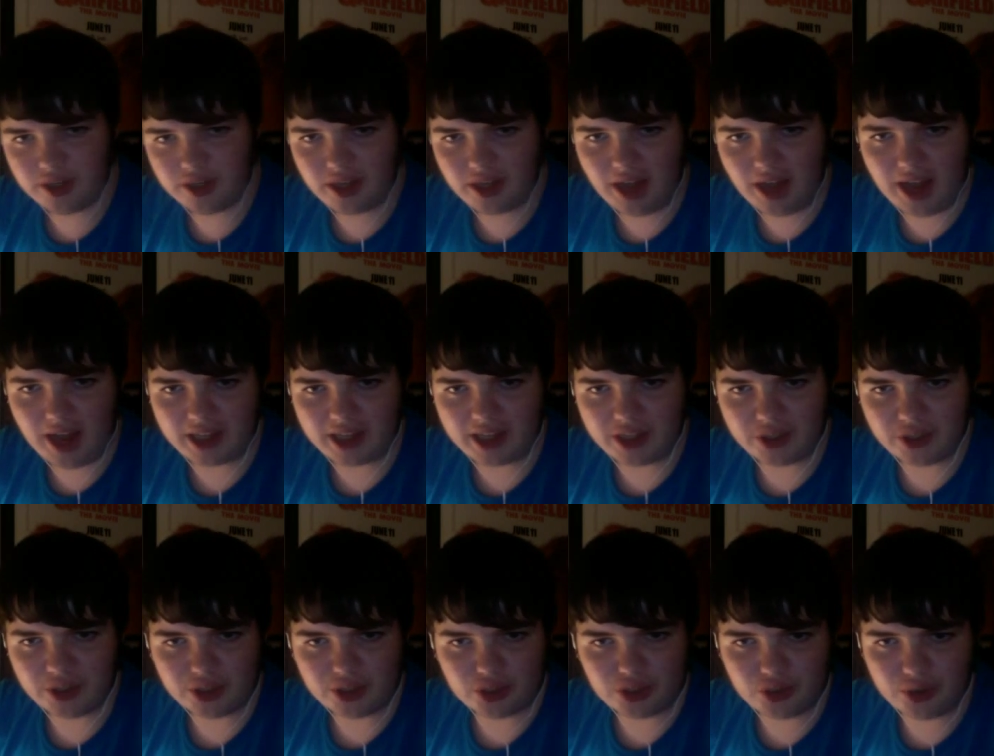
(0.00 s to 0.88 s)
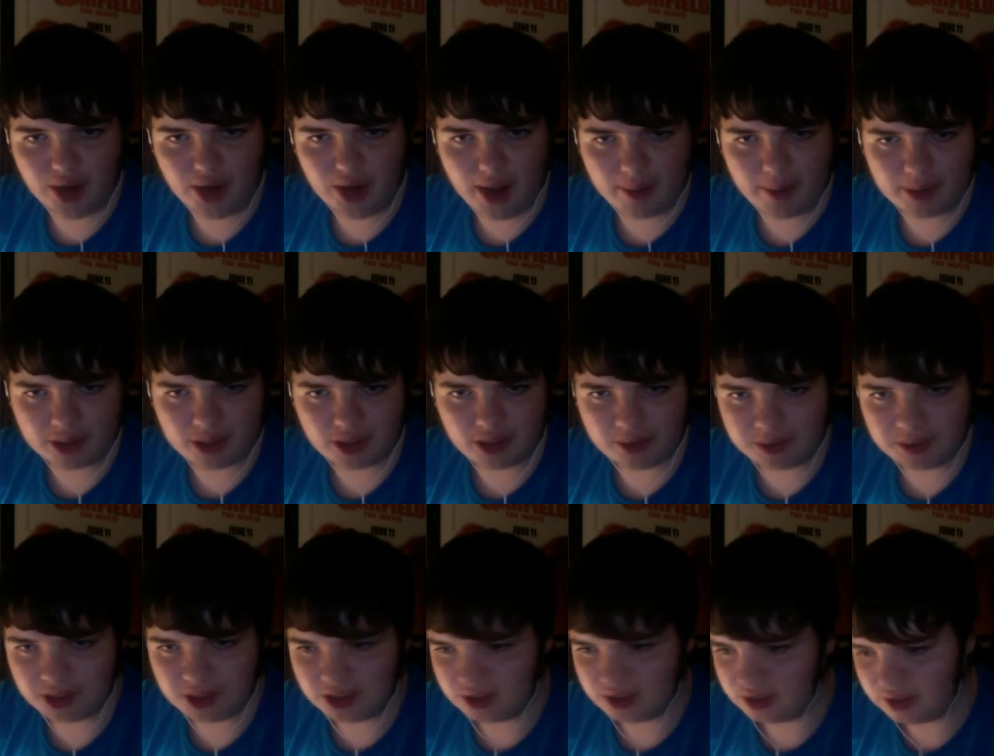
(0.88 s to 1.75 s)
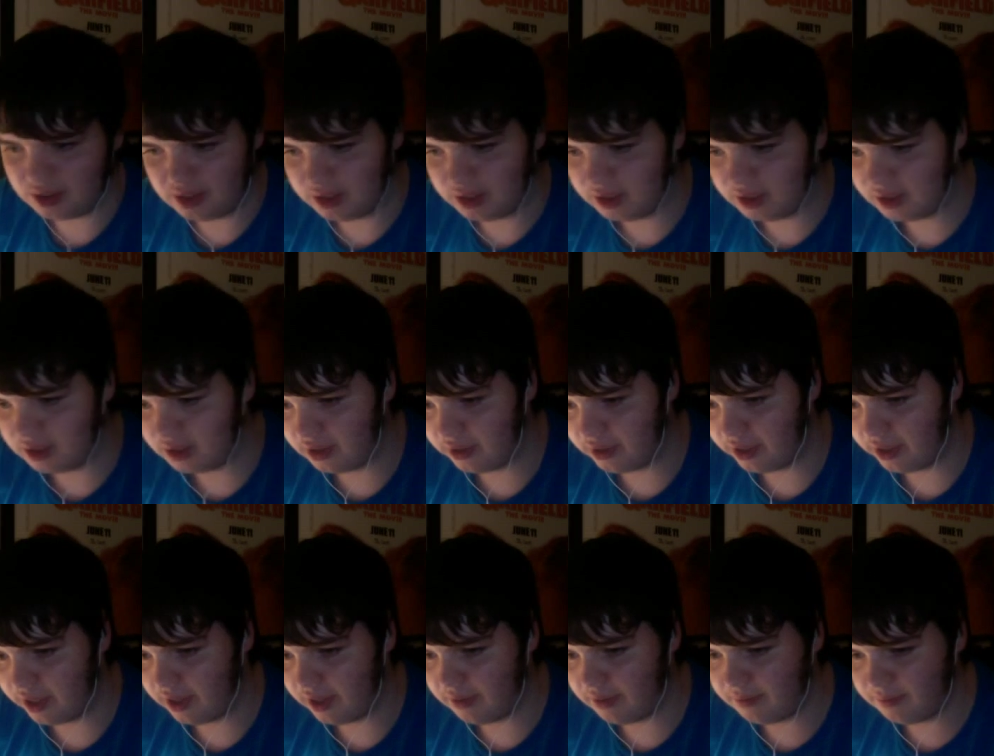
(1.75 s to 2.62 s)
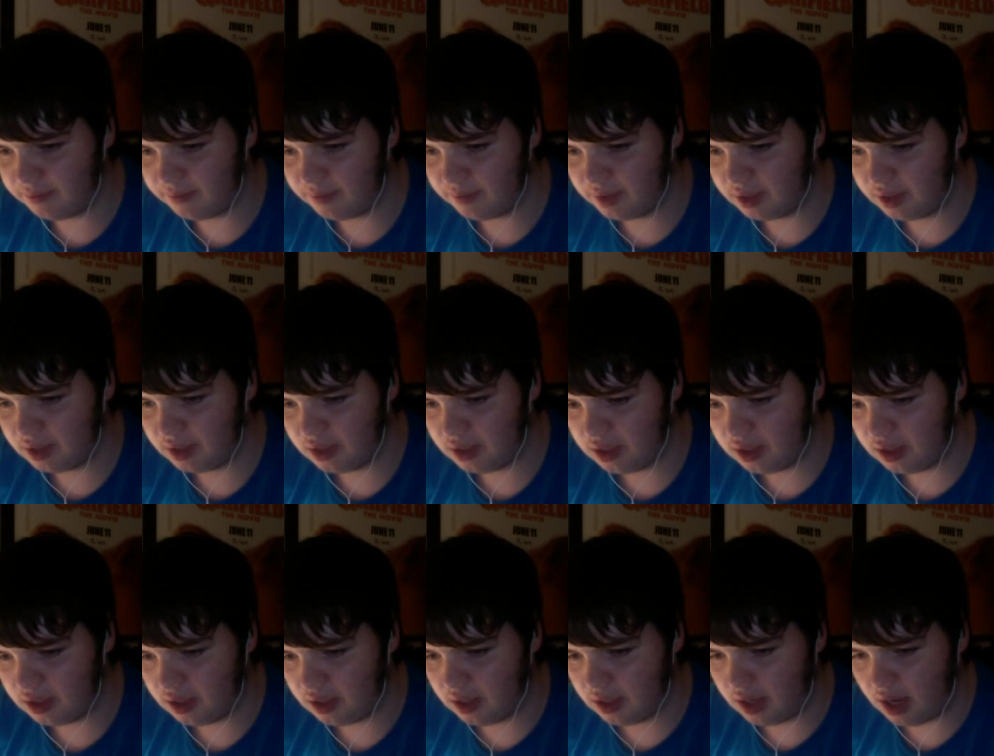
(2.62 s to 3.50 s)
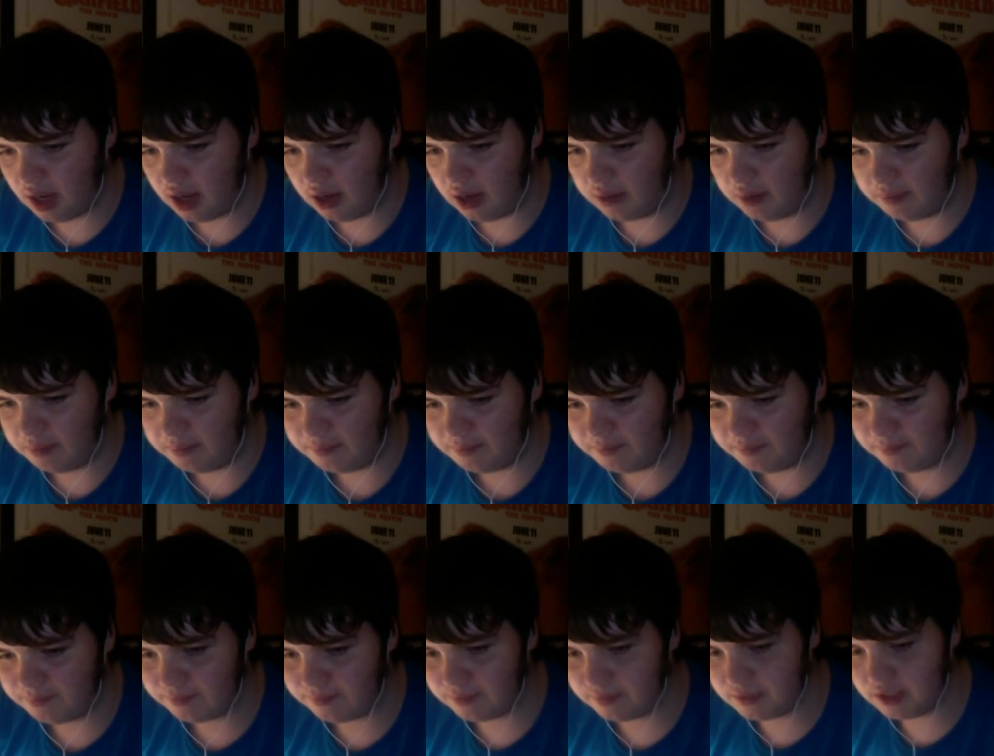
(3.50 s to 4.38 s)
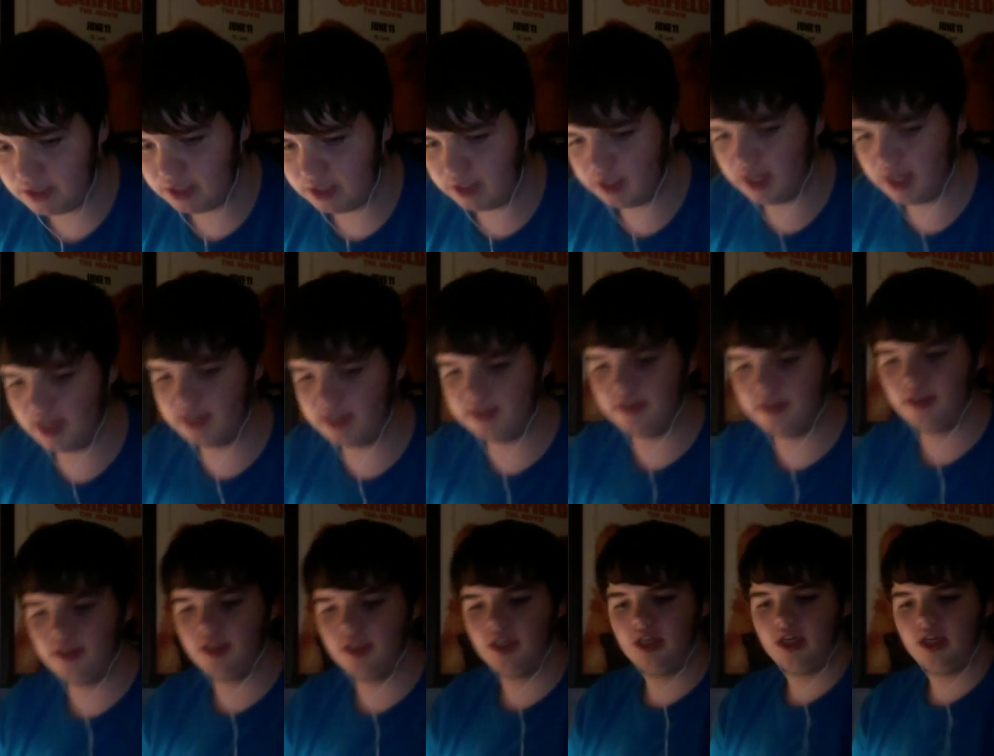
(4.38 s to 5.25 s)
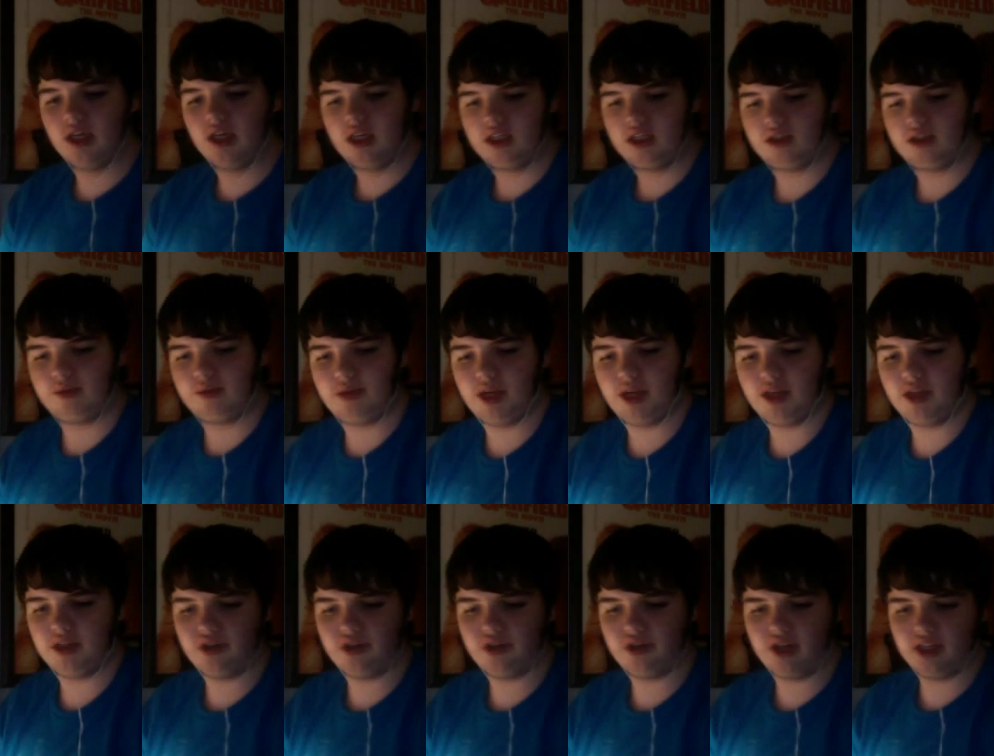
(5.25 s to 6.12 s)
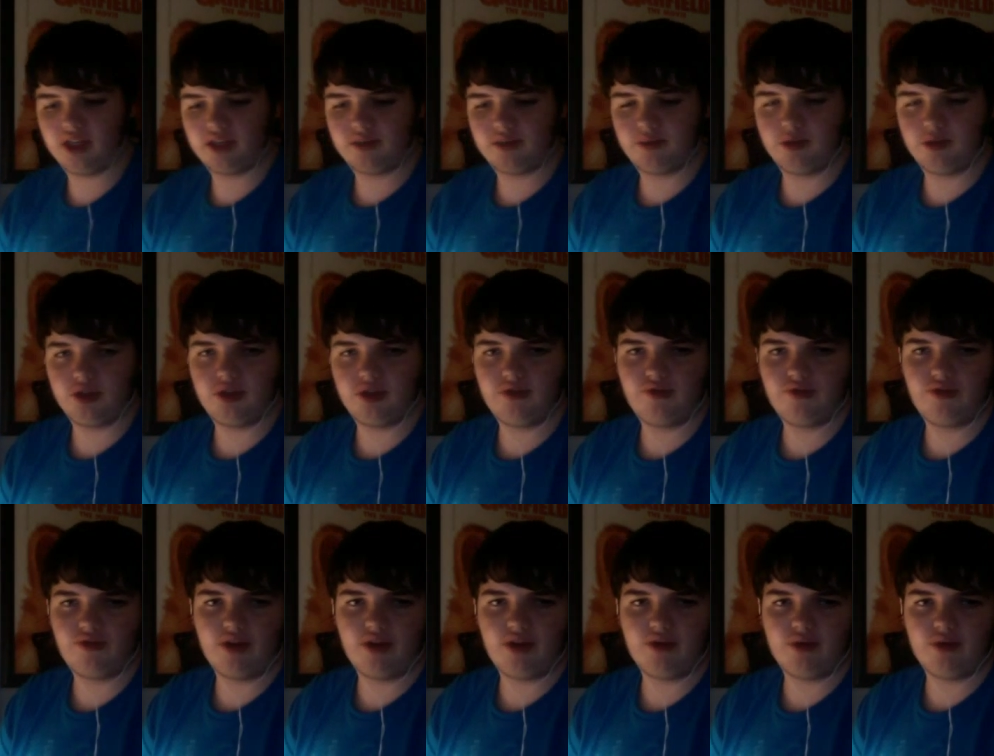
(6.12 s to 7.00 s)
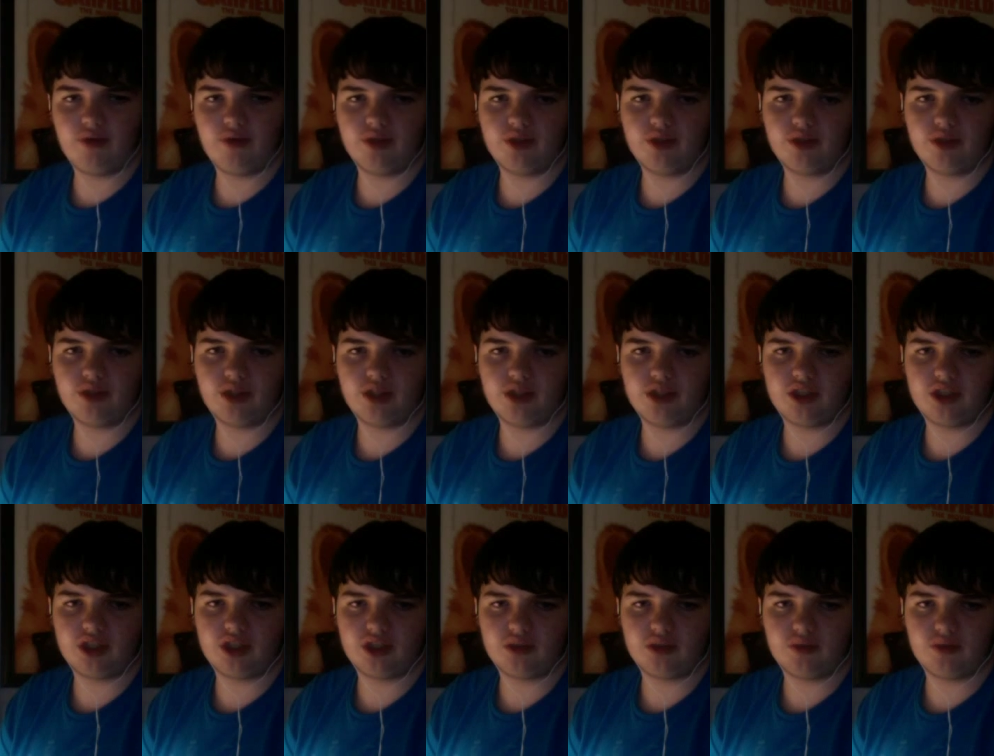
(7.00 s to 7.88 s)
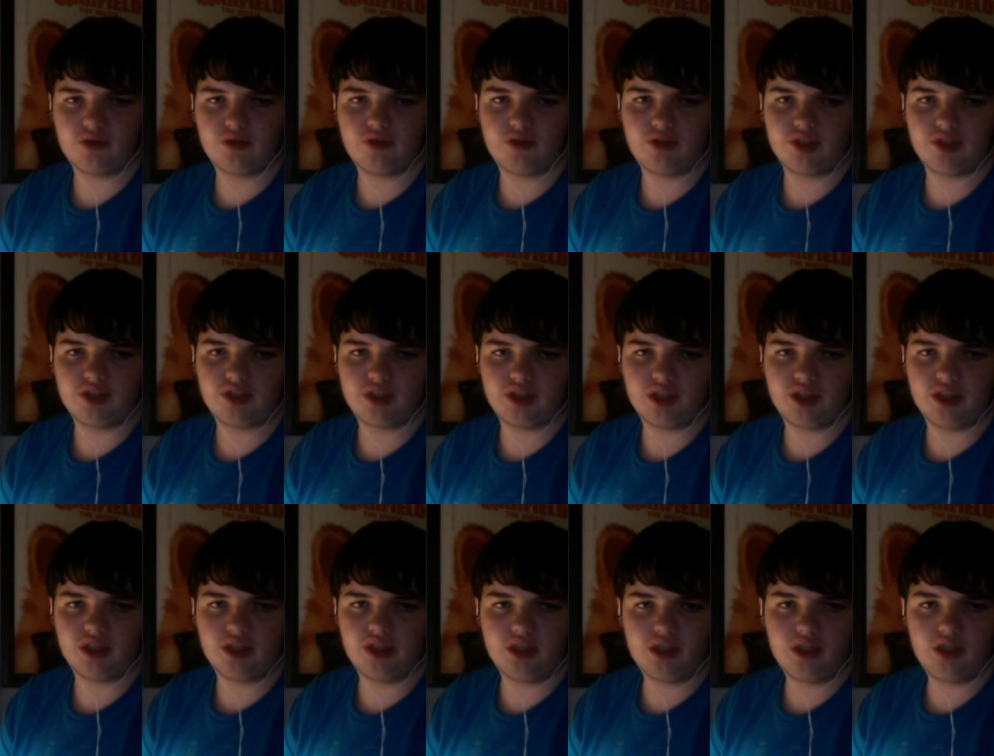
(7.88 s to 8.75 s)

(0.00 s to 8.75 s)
accurate crap assumptions. So yeah, I'll see you guys. This has been Galactic Marine 501 / jexamwolfexia.